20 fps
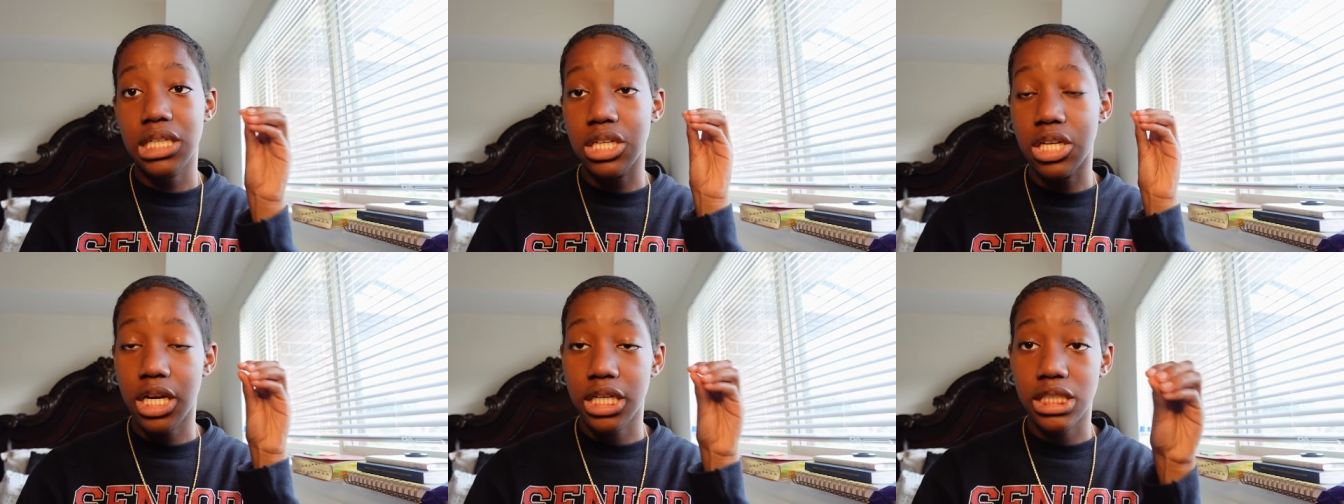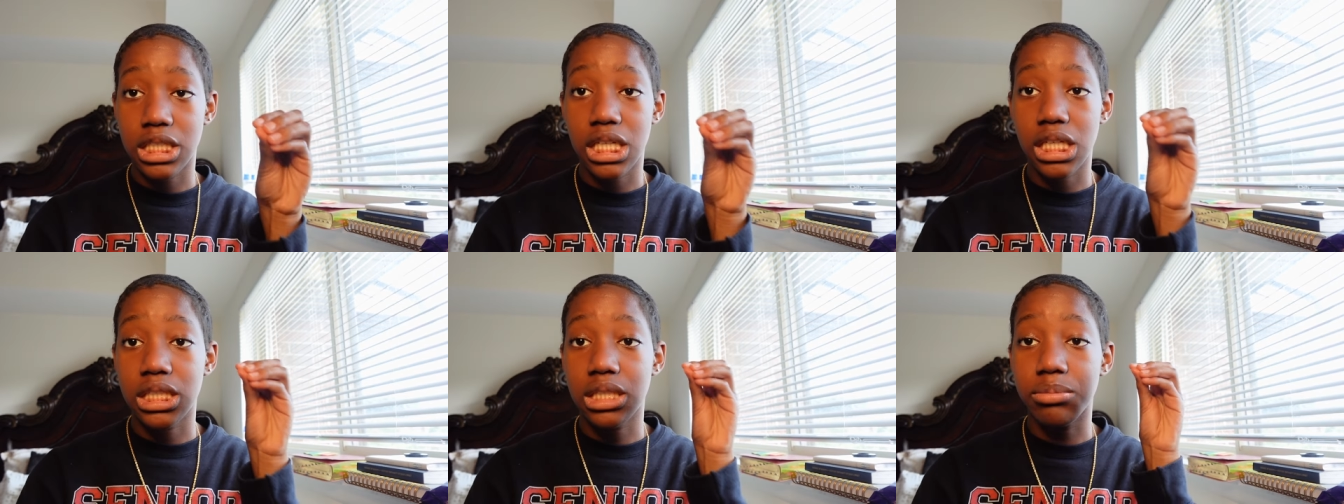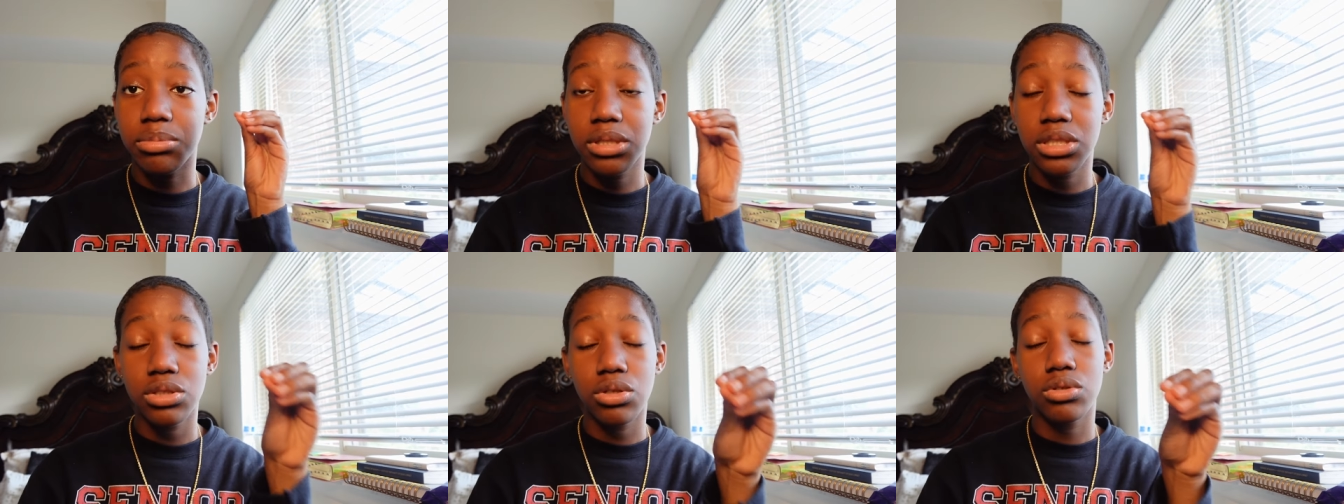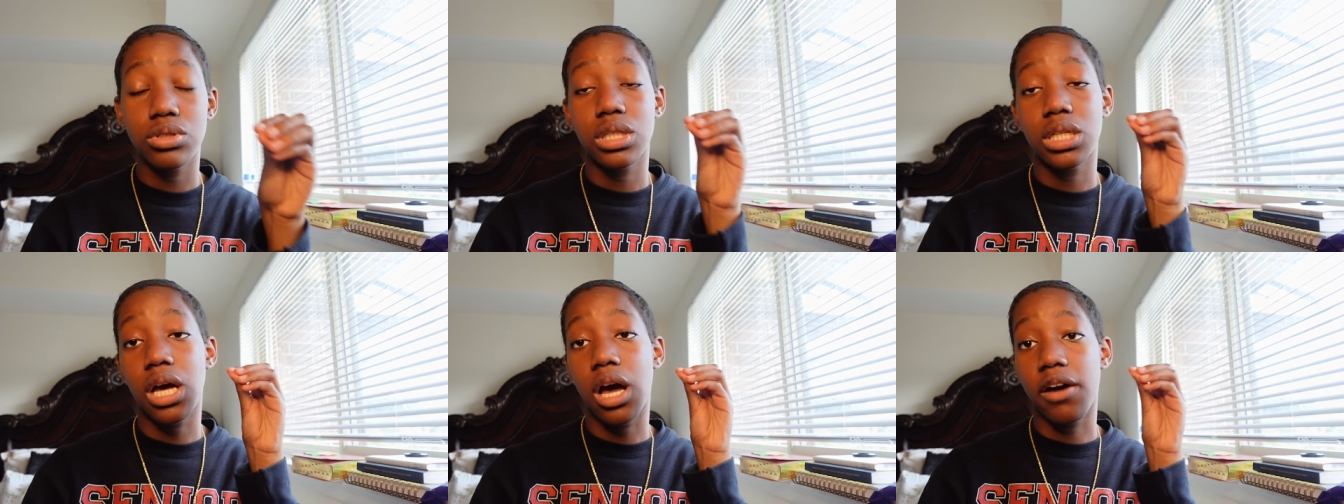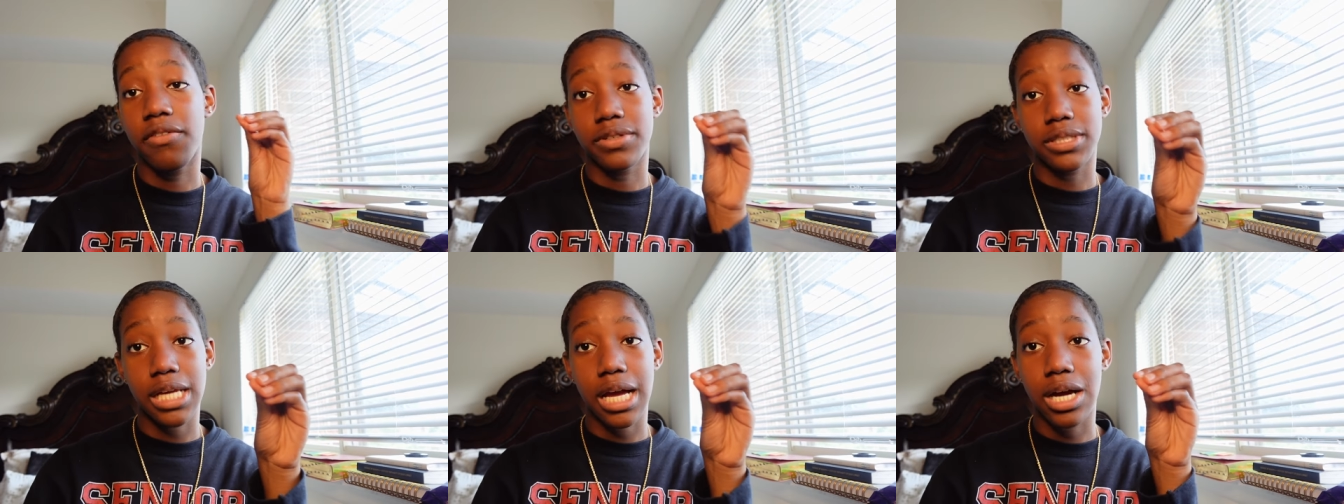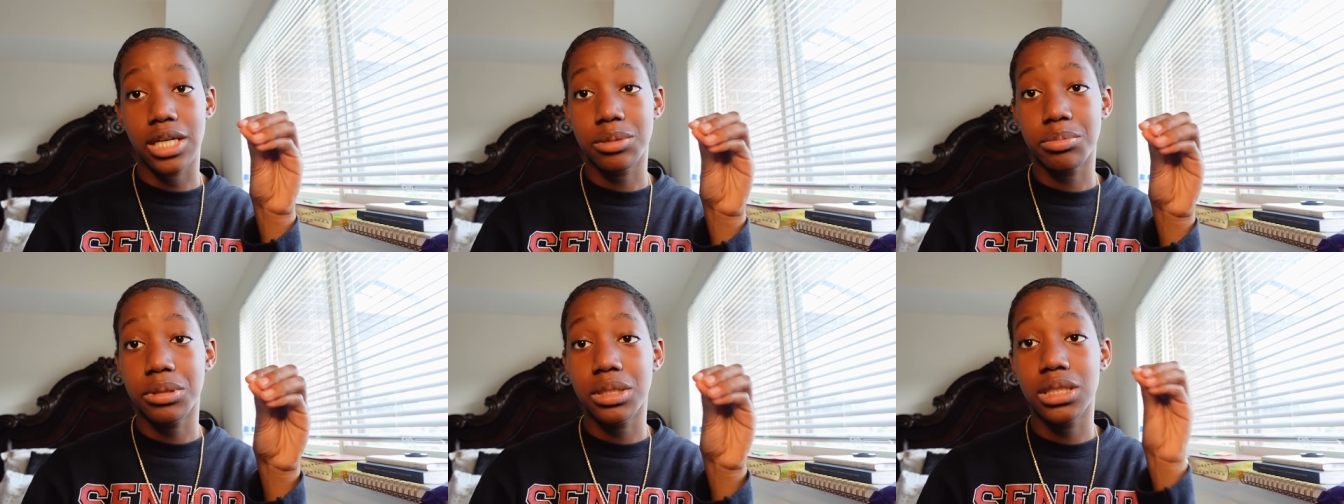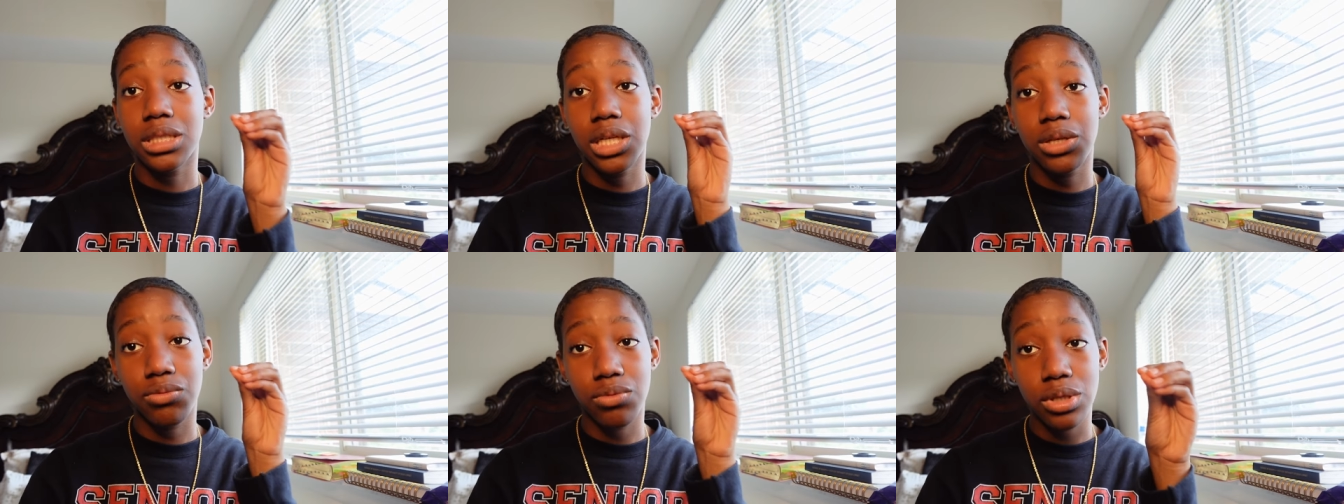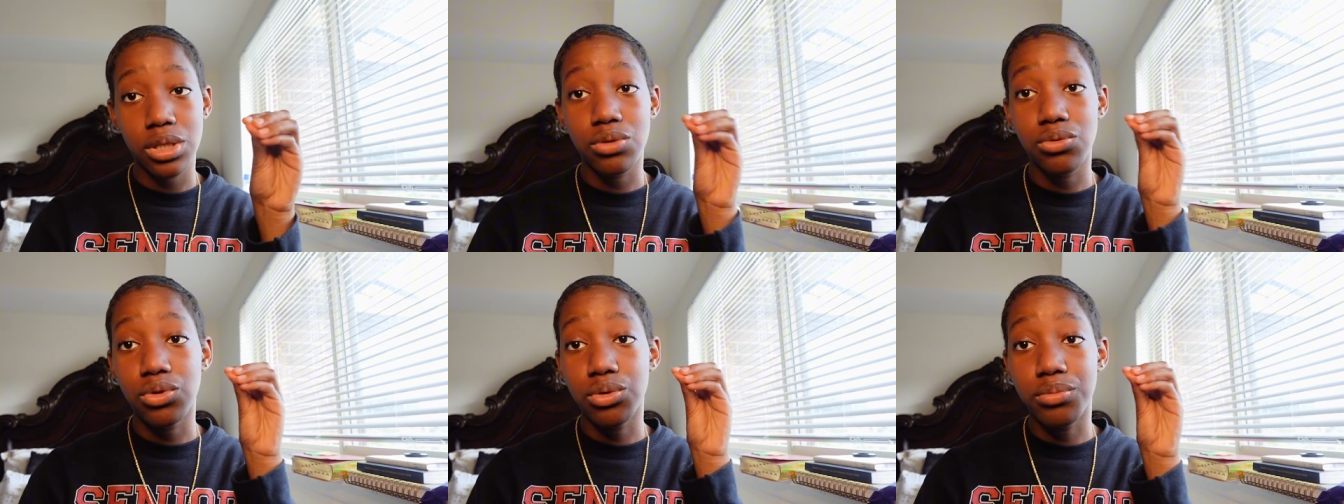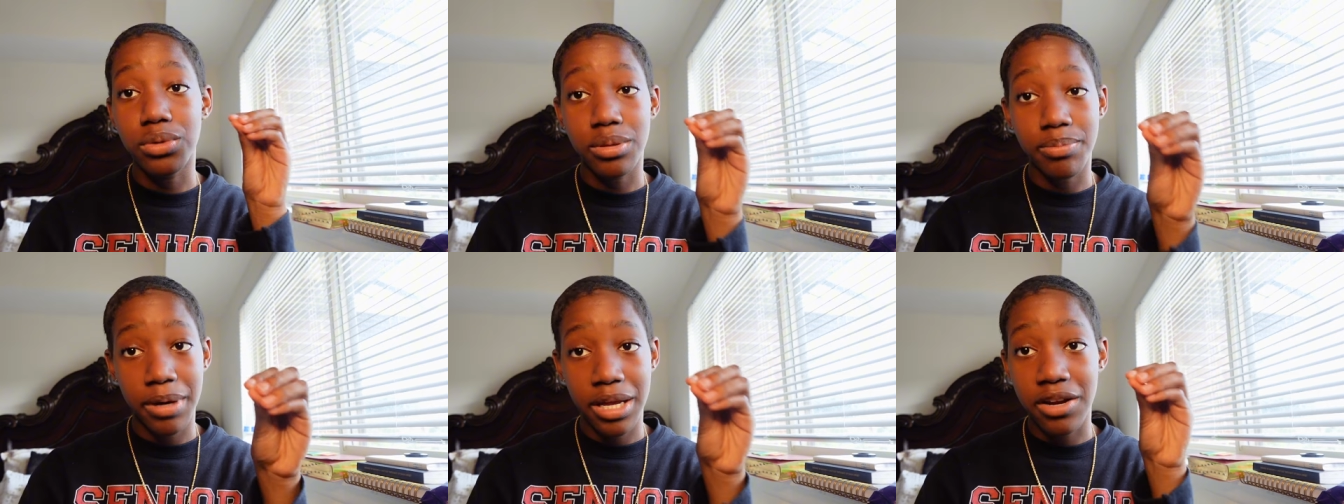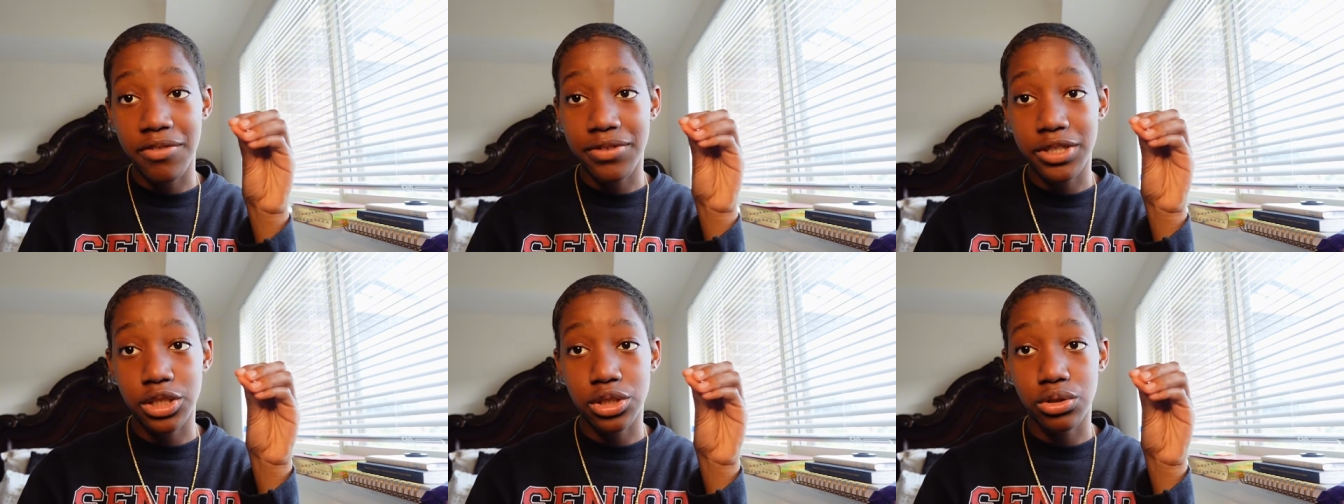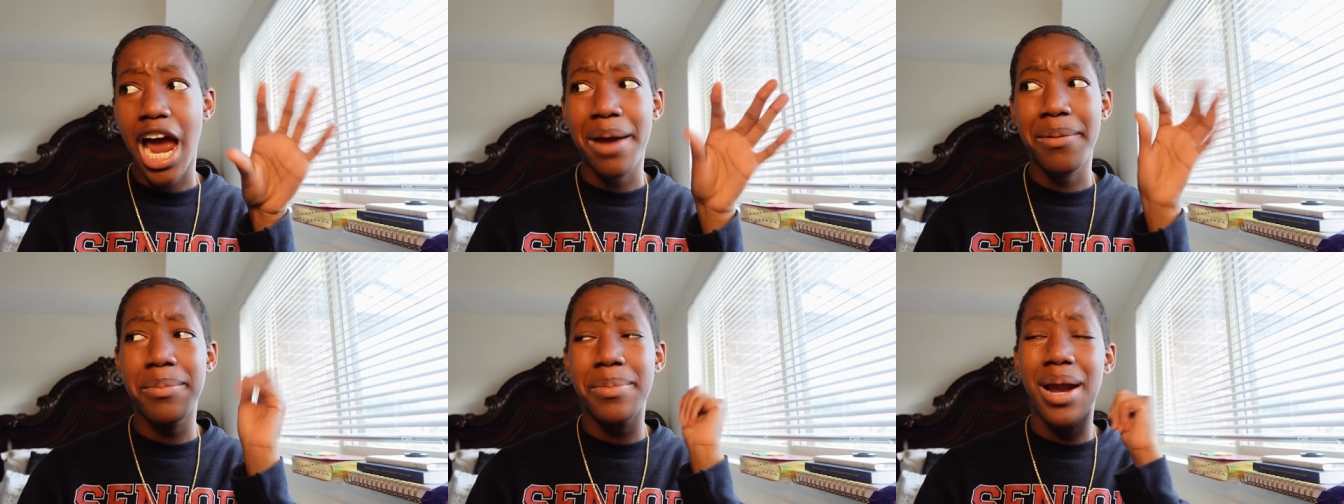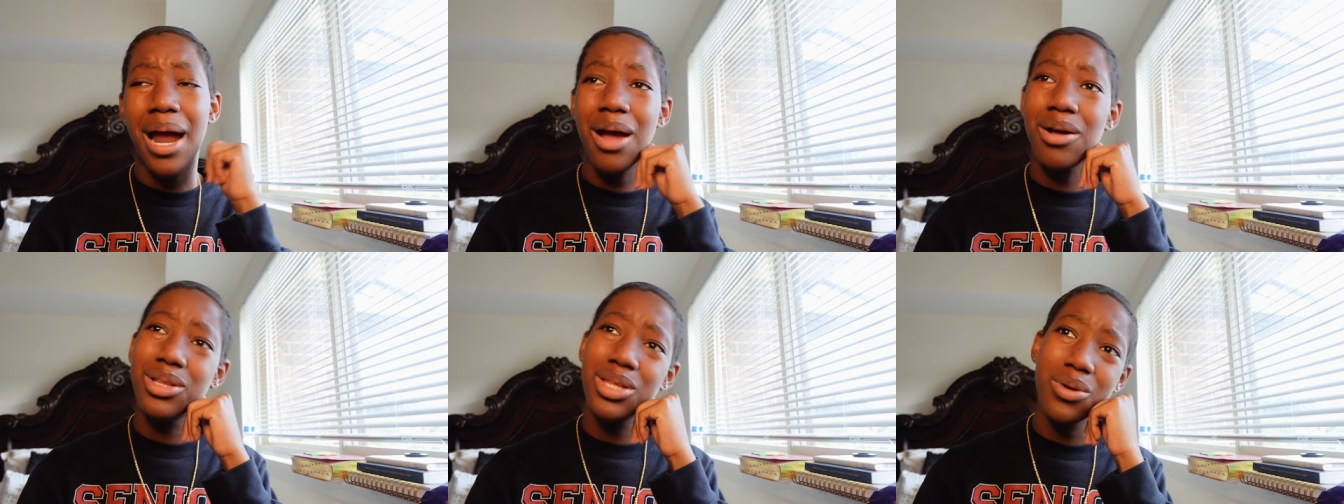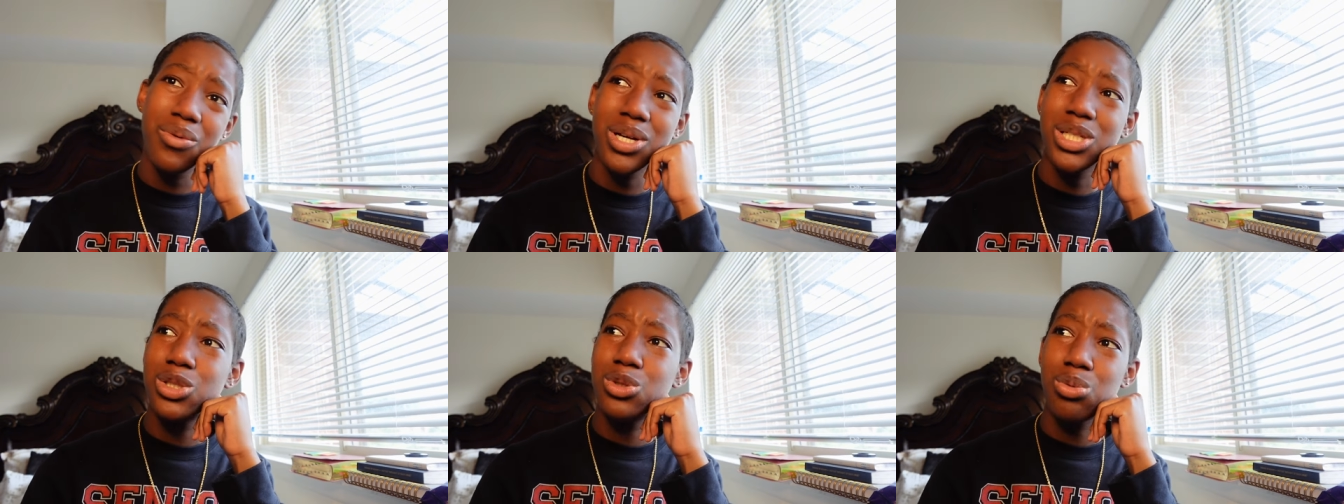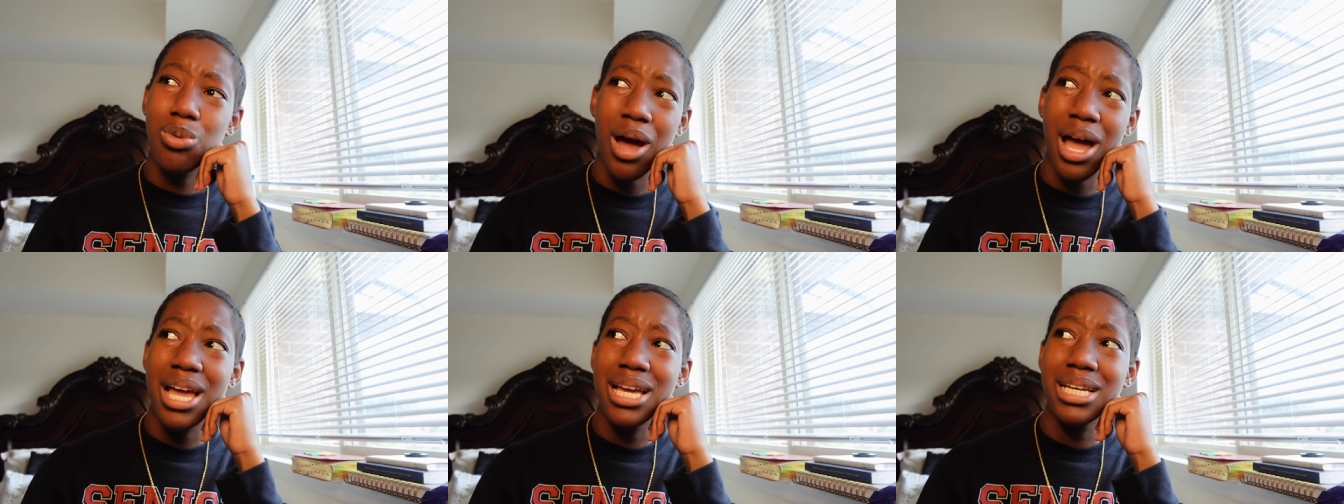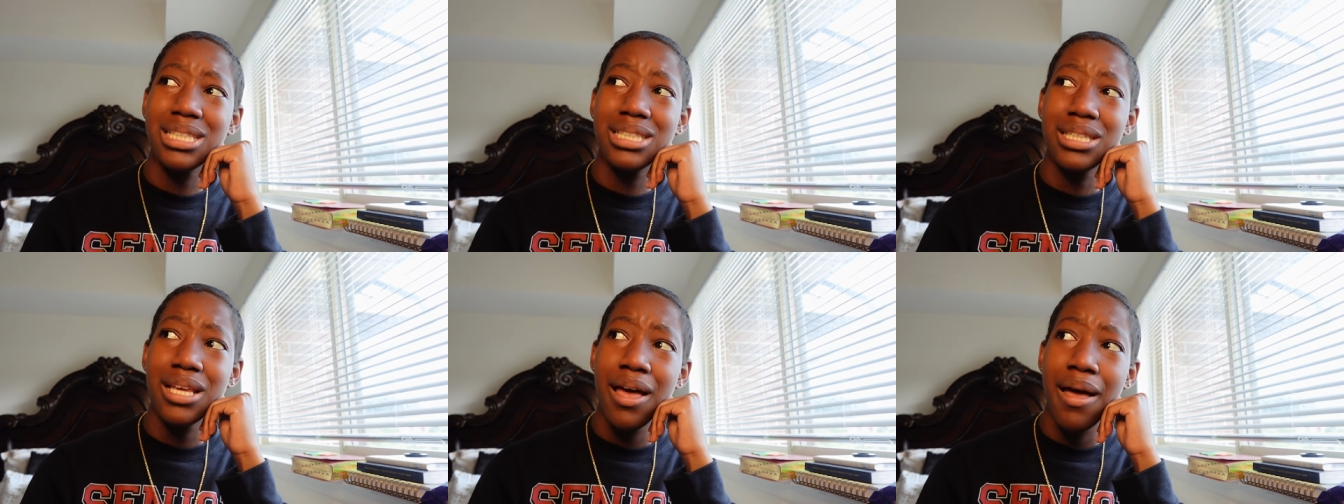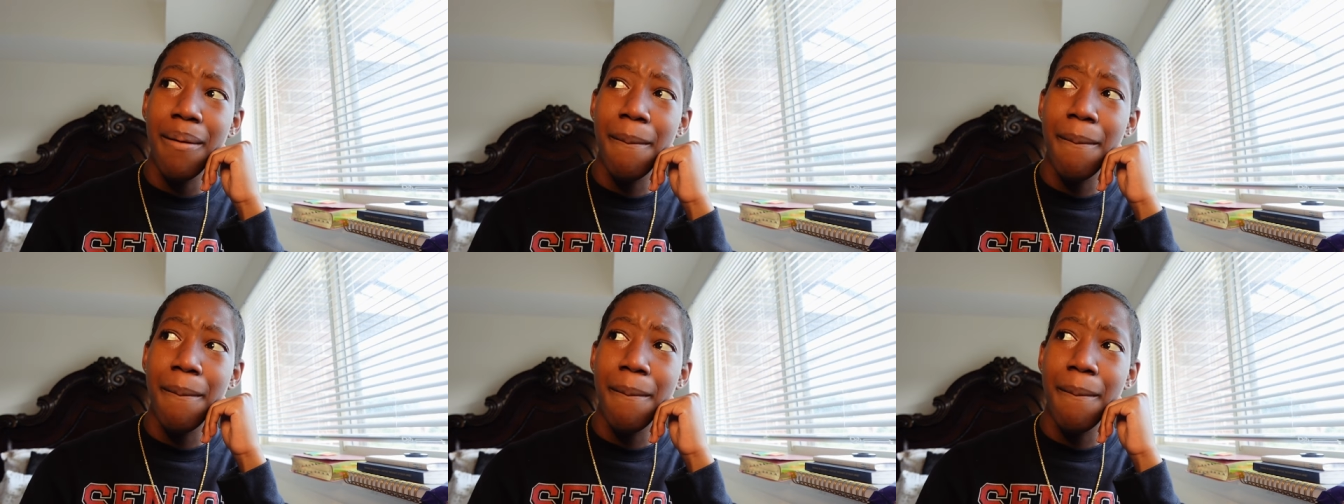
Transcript: in your education please go to the office hours because they really will be beneficial i remember i only went twice